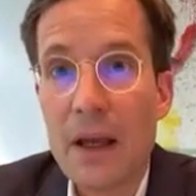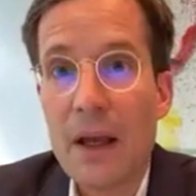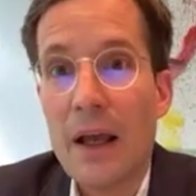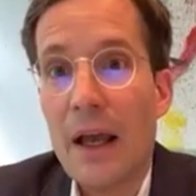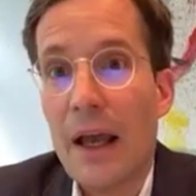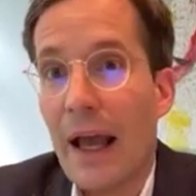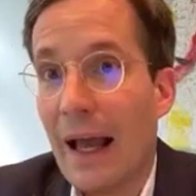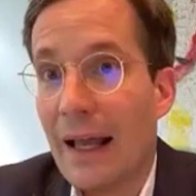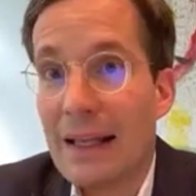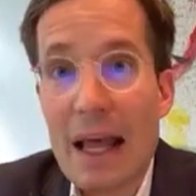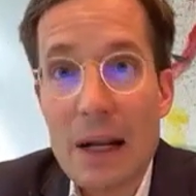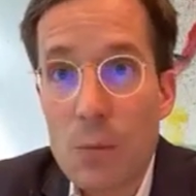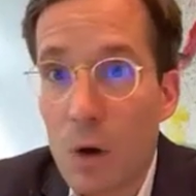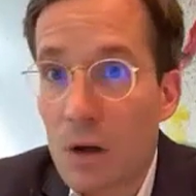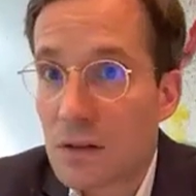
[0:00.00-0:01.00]
And that
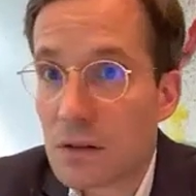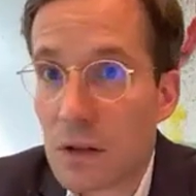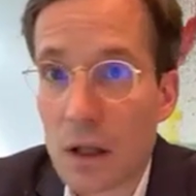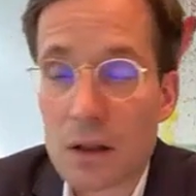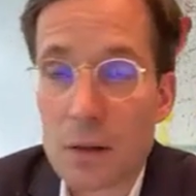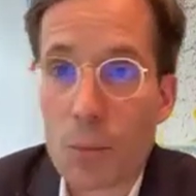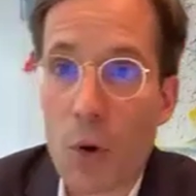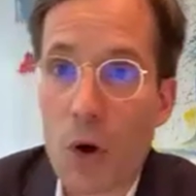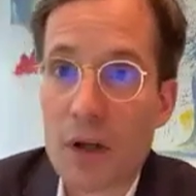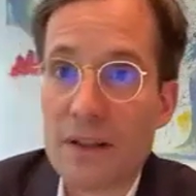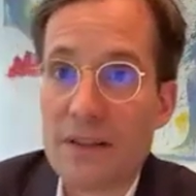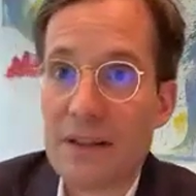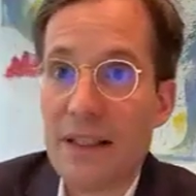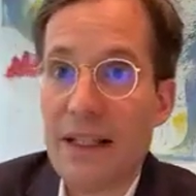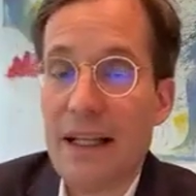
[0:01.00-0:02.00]
was not the policy
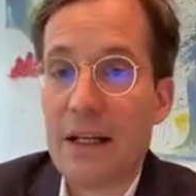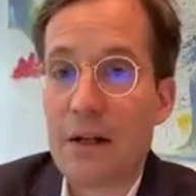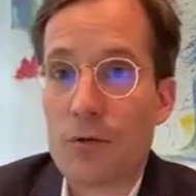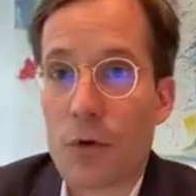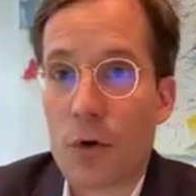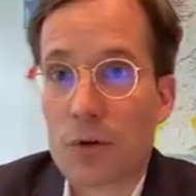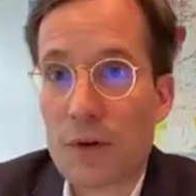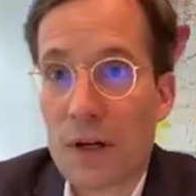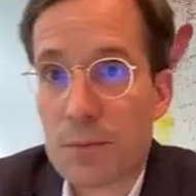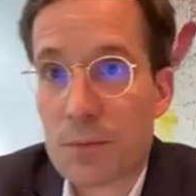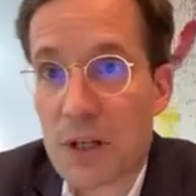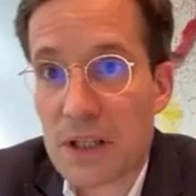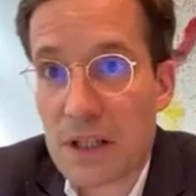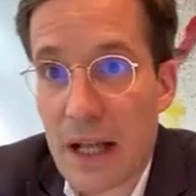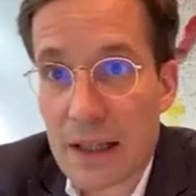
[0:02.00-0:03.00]
needed for Great Britain at
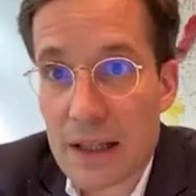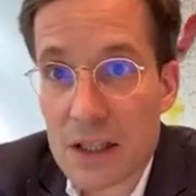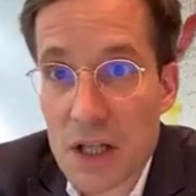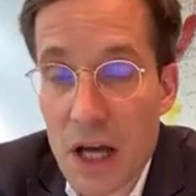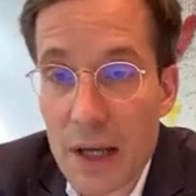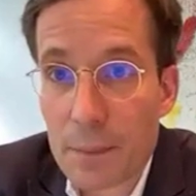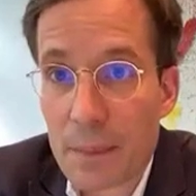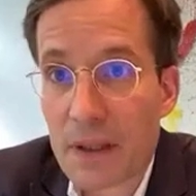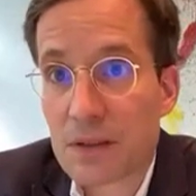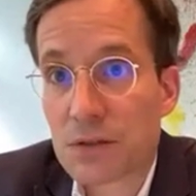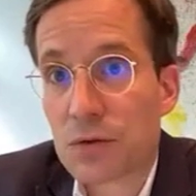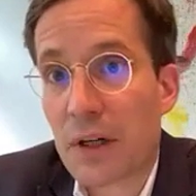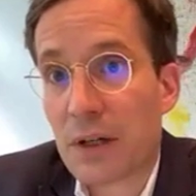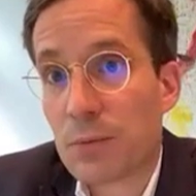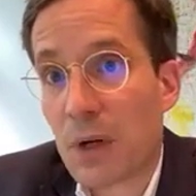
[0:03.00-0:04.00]
the time, because Great
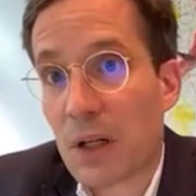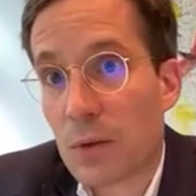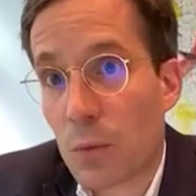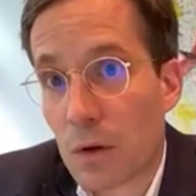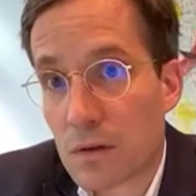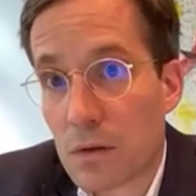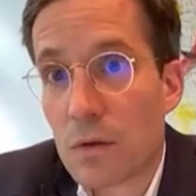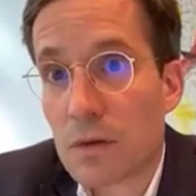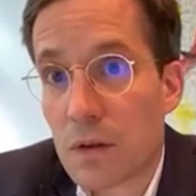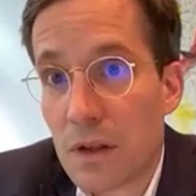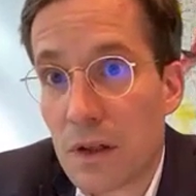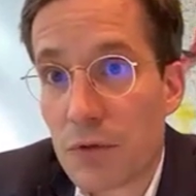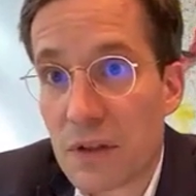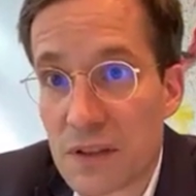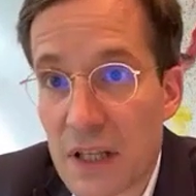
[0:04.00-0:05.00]
Britain was also in a
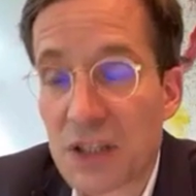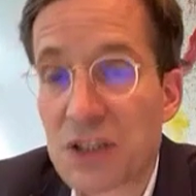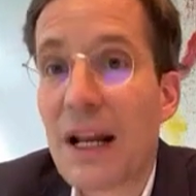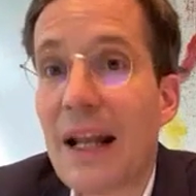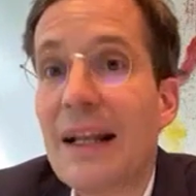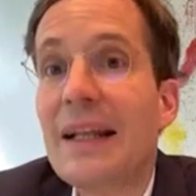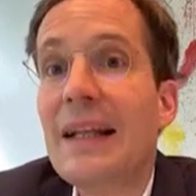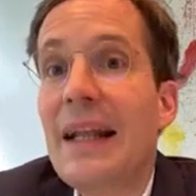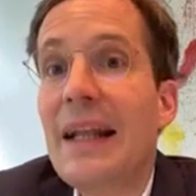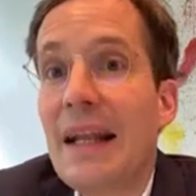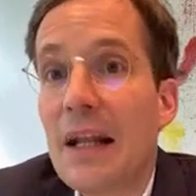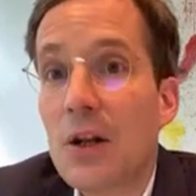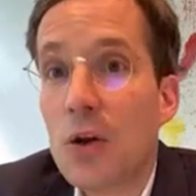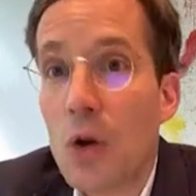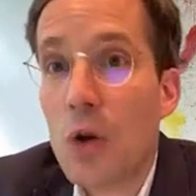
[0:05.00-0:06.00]
recession and it needed
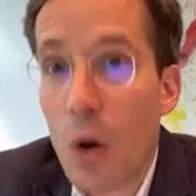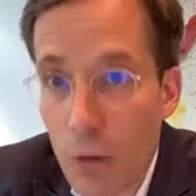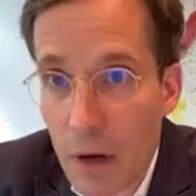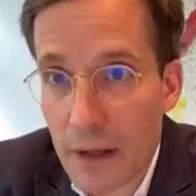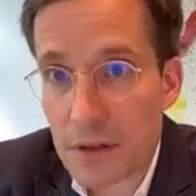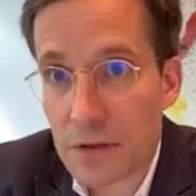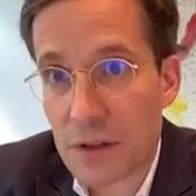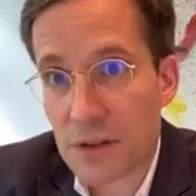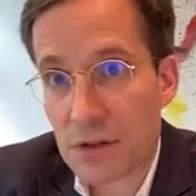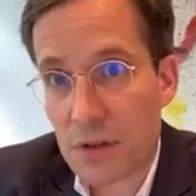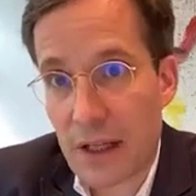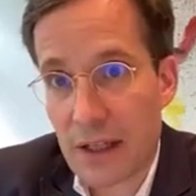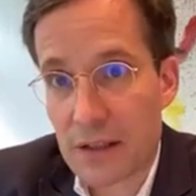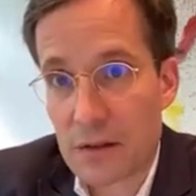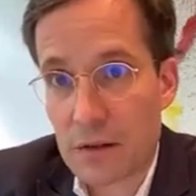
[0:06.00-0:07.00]
low interest
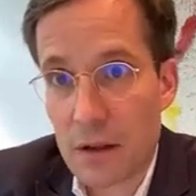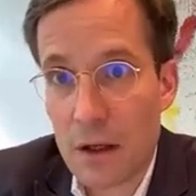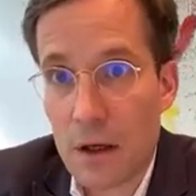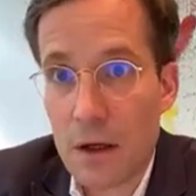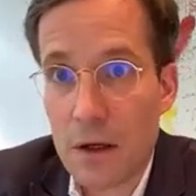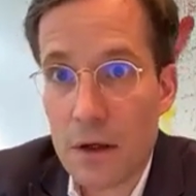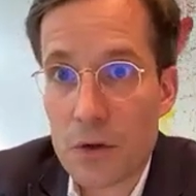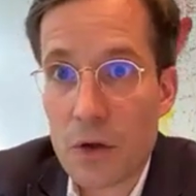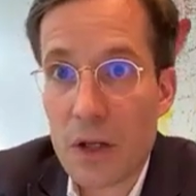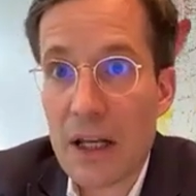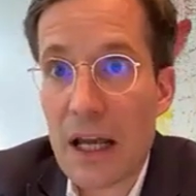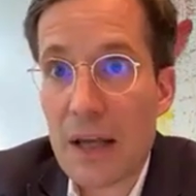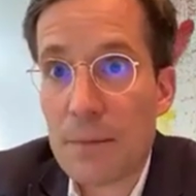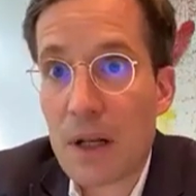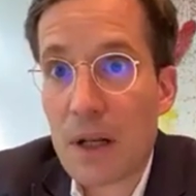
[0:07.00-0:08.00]
rates to
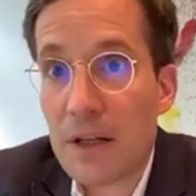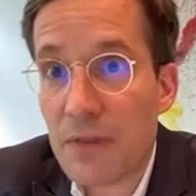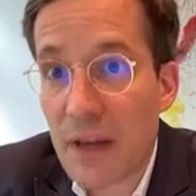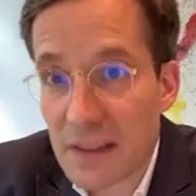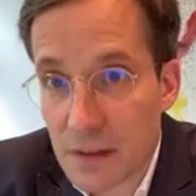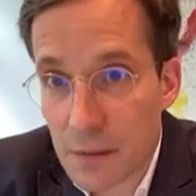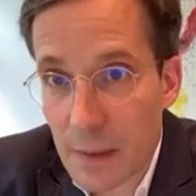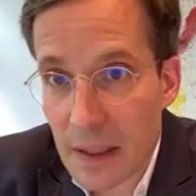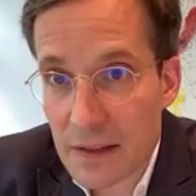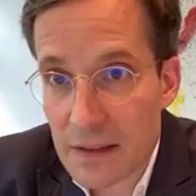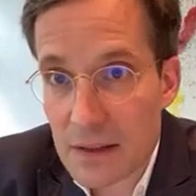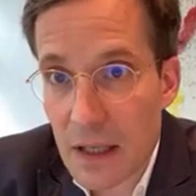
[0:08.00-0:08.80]
enable investments.